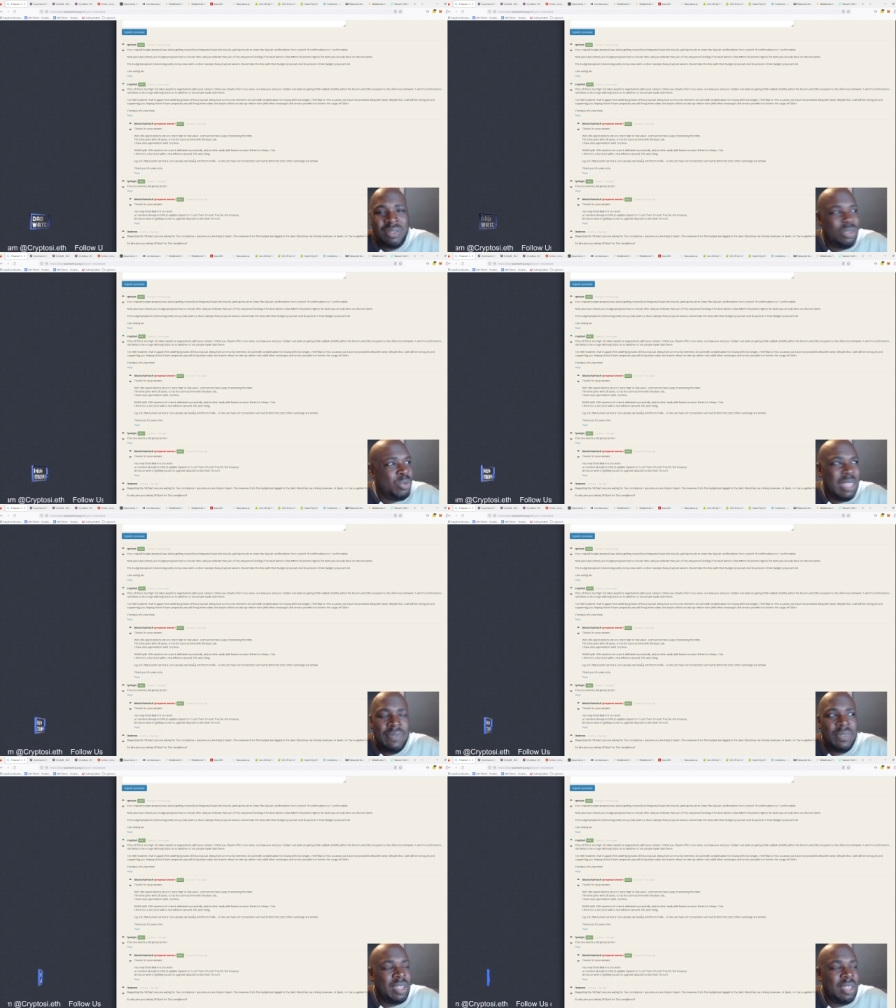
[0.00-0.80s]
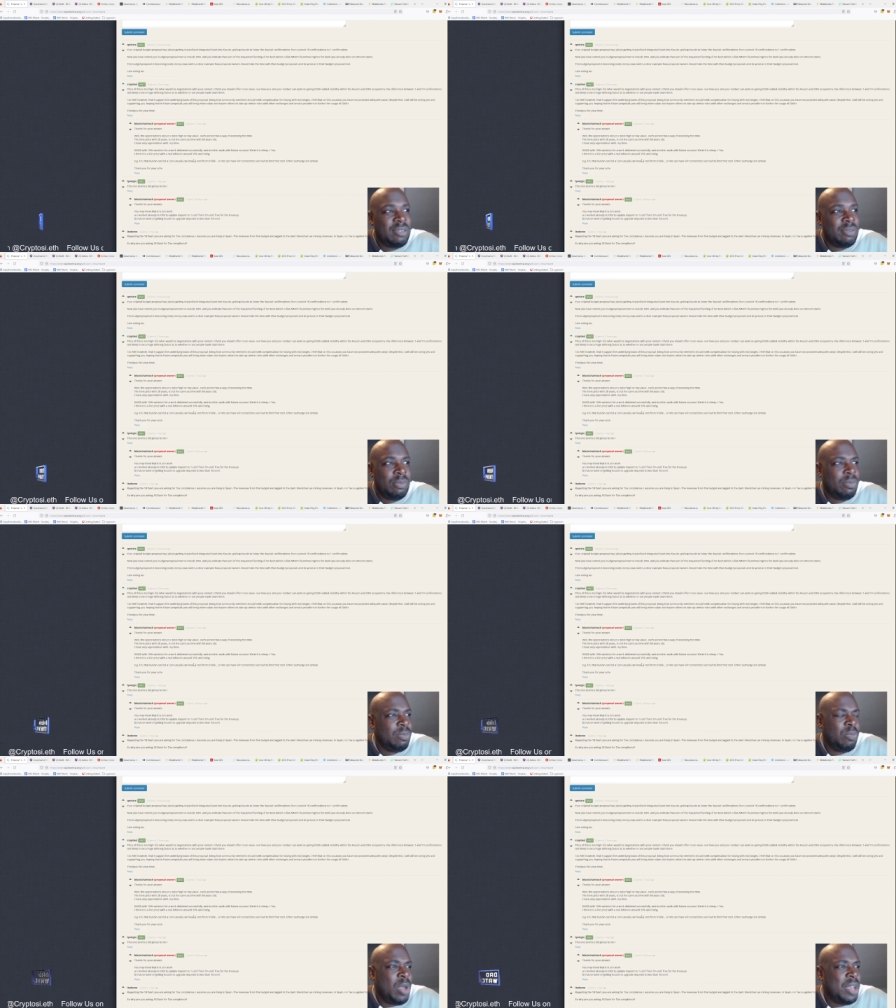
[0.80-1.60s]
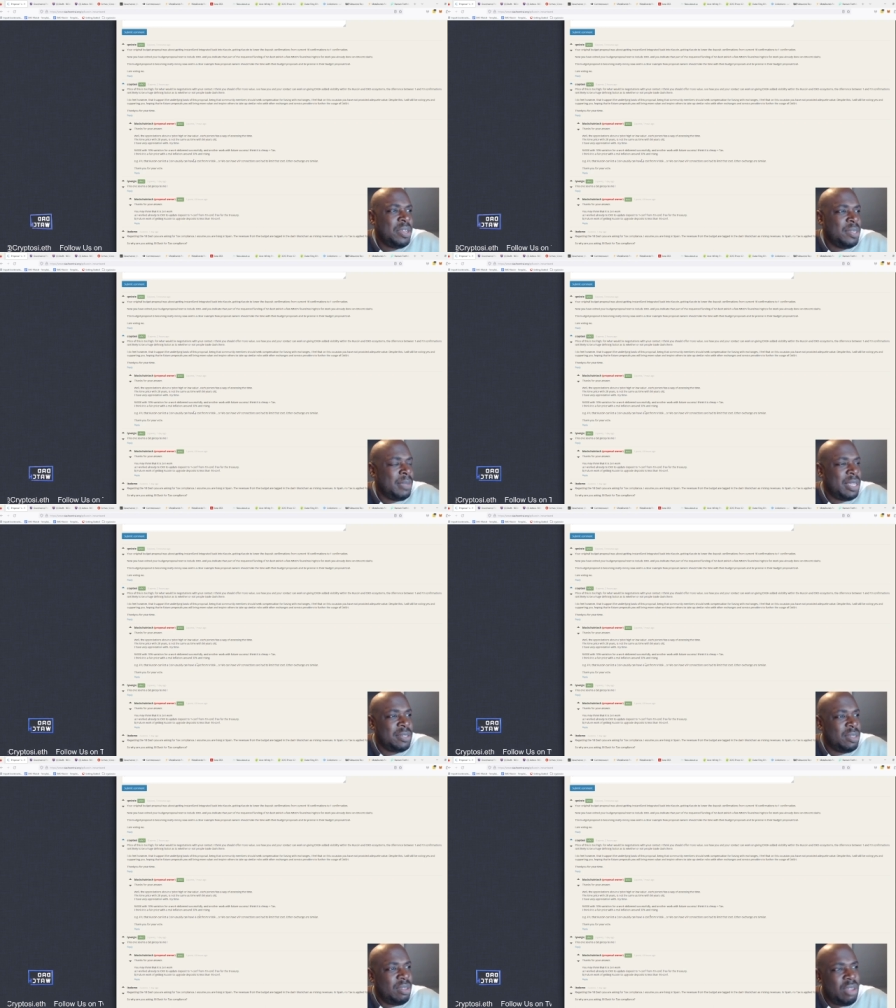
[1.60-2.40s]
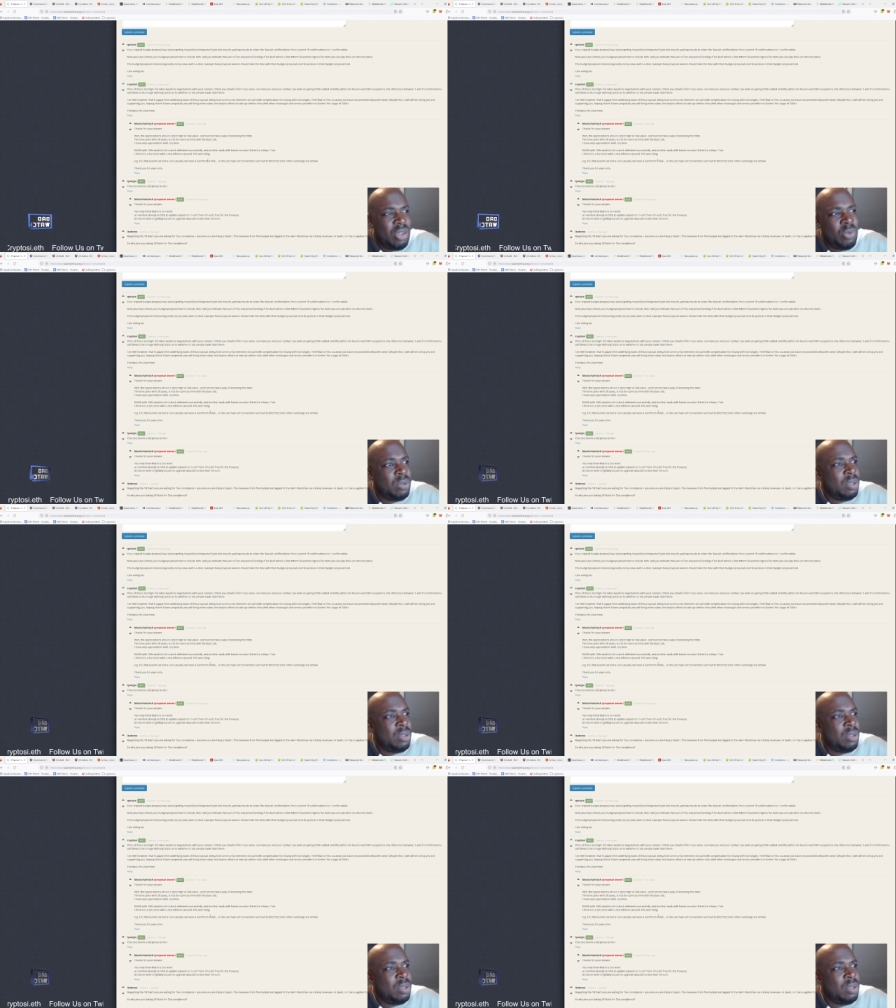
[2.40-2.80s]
Who even cares? Why does it matter? Oh,